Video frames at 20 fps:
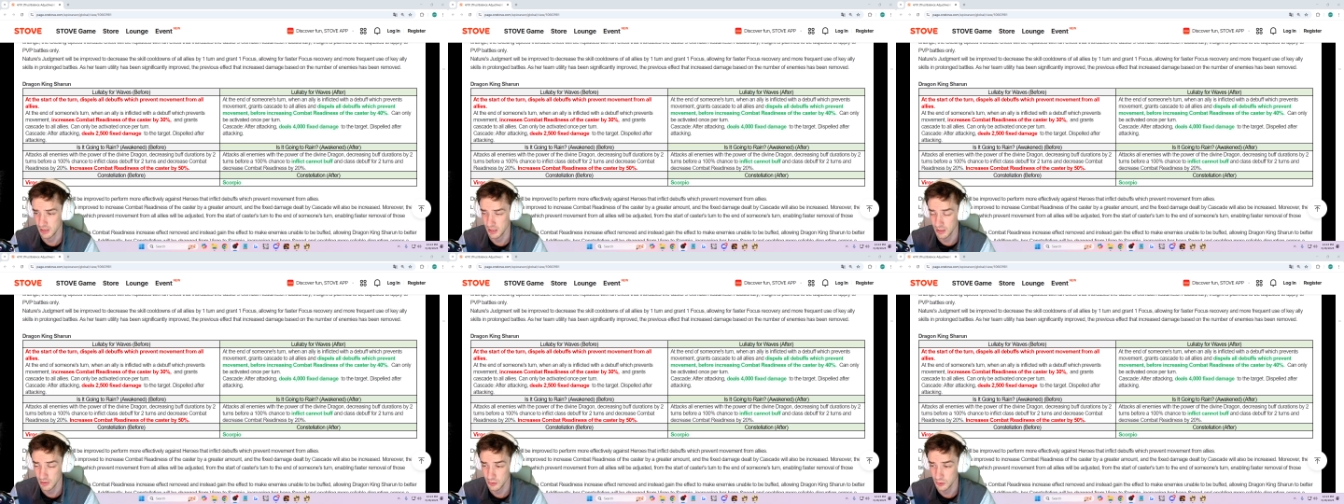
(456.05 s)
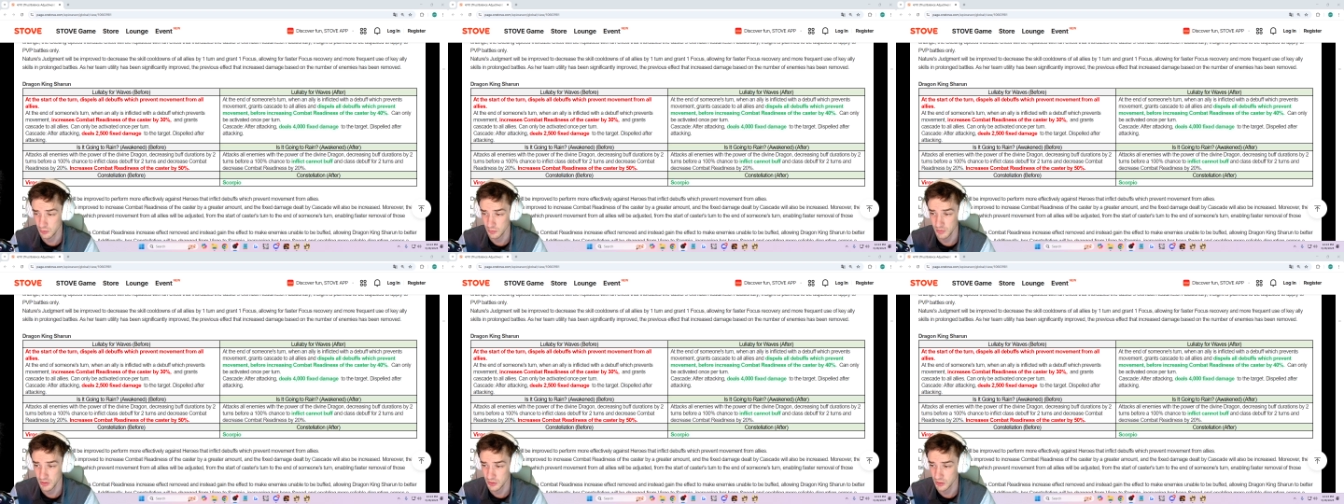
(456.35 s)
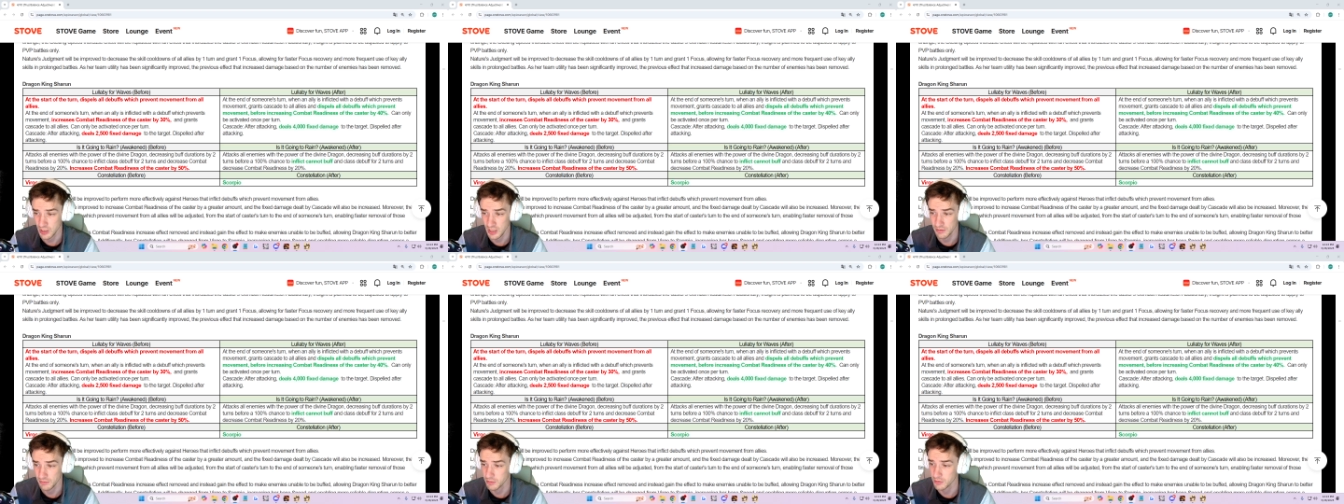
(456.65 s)
I'd assume that's
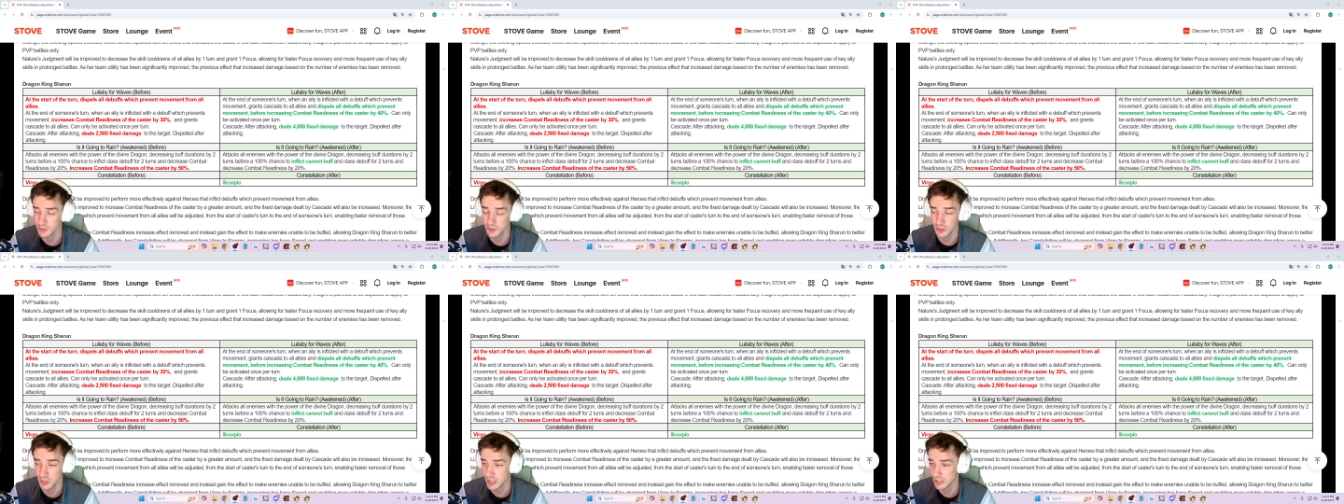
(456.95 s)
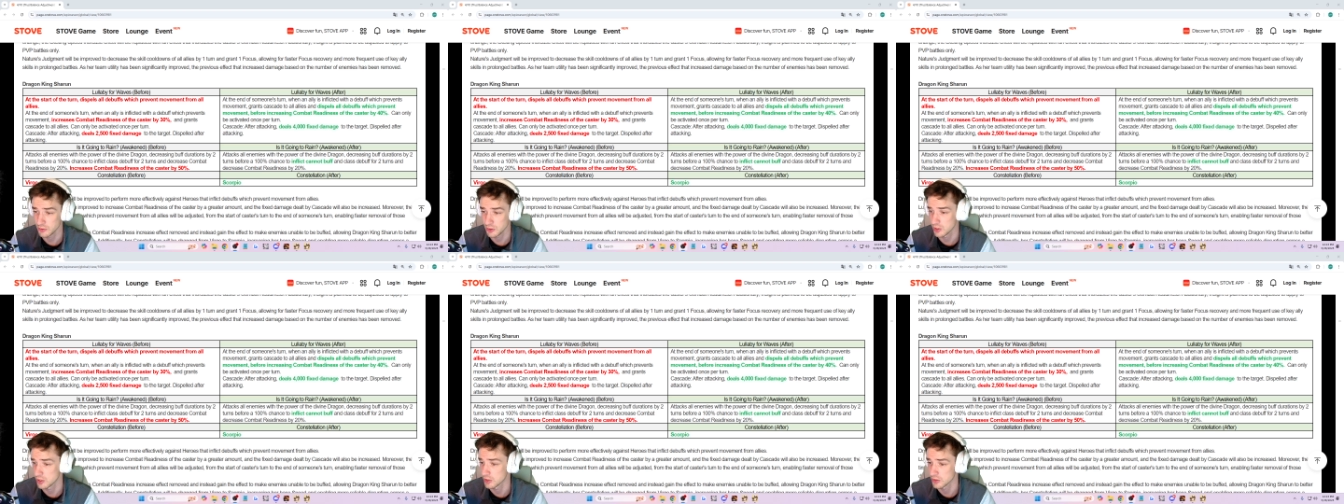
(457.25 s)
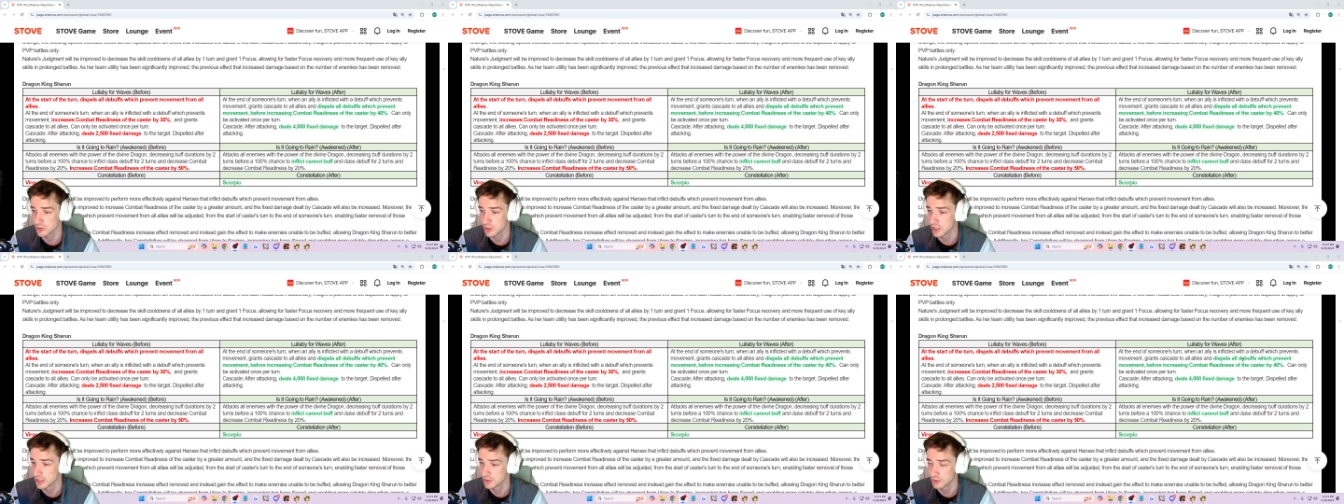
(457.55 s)
on everyone. So now she
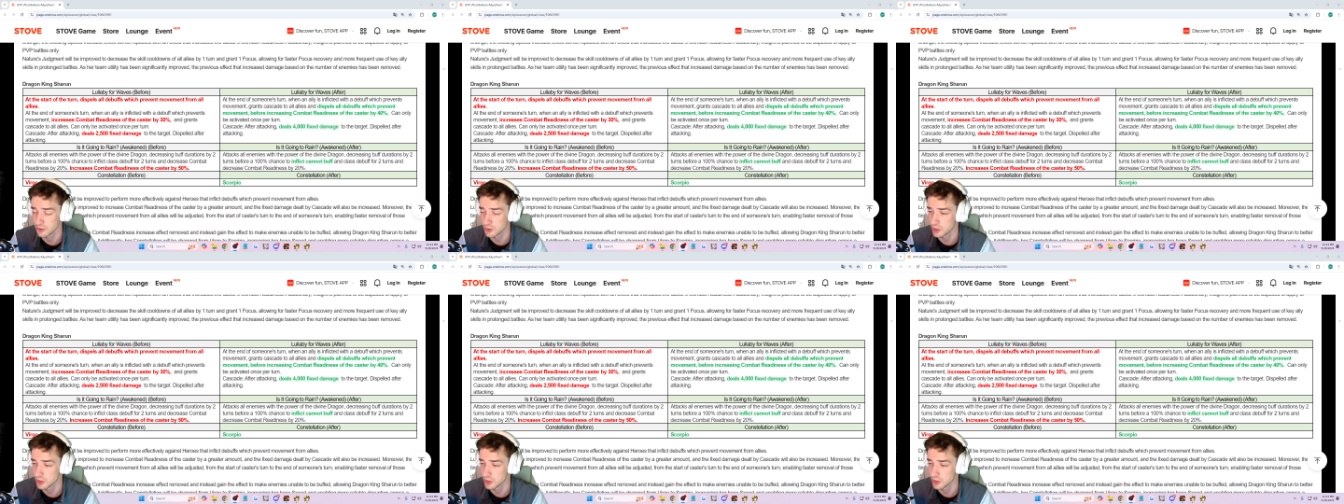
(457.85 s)
just cleanses.